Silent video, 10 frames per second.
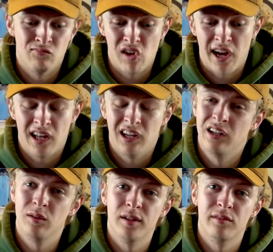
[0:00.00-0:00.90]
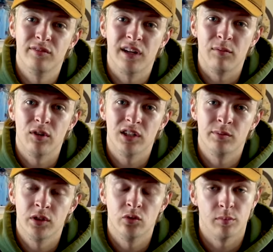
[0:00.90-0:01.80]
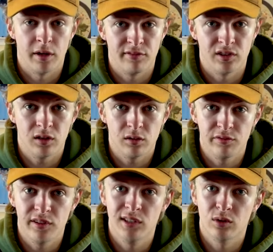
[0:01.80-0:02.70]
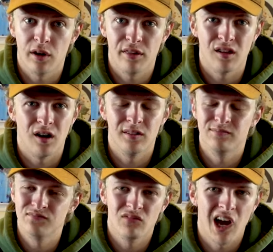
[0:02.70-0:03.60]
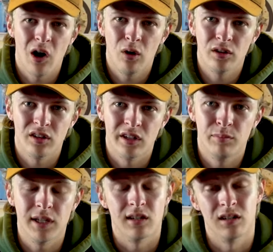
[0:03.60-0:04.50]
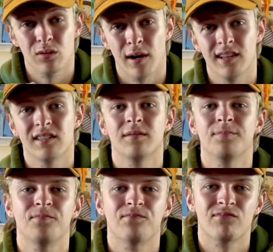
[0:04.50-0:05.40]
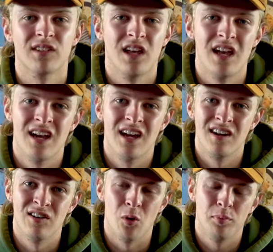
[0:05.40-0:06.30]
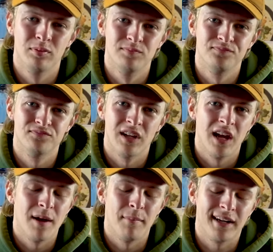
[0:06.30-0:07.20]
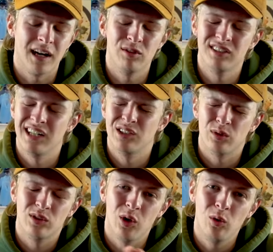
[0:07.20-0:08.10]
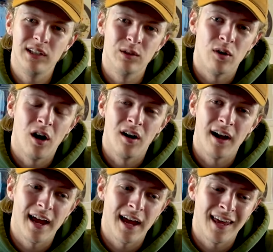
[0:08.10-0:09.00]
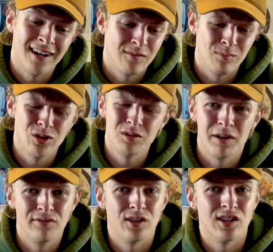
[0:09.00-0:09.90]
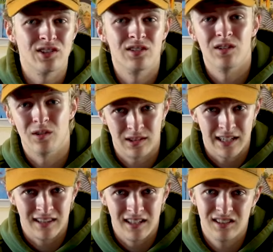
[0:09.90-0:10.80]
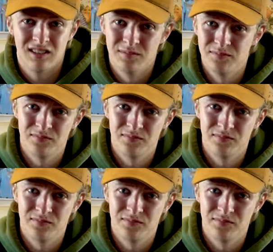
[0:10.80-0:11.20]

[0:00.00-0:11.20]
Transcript: I had a little bit of camera experience with my photography, so I thought, how hard could it be, right? Nope. My camera settings were totally wrong and most of my footage looked like this.